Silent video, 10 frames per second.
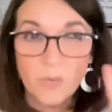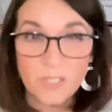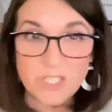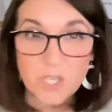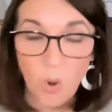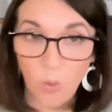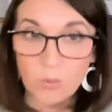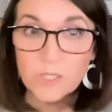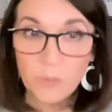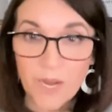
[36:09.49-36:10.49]
which is the
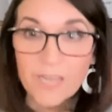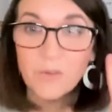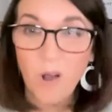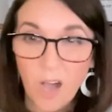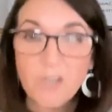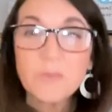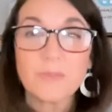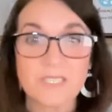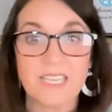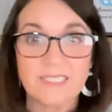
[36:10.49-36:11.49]
only way to
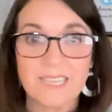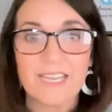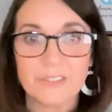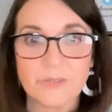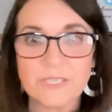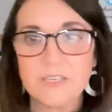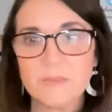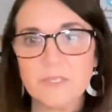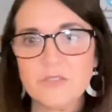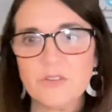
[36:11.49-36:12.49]
100% diagnose
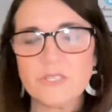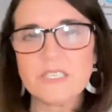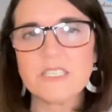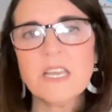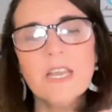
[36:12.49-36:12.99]
endometriosis,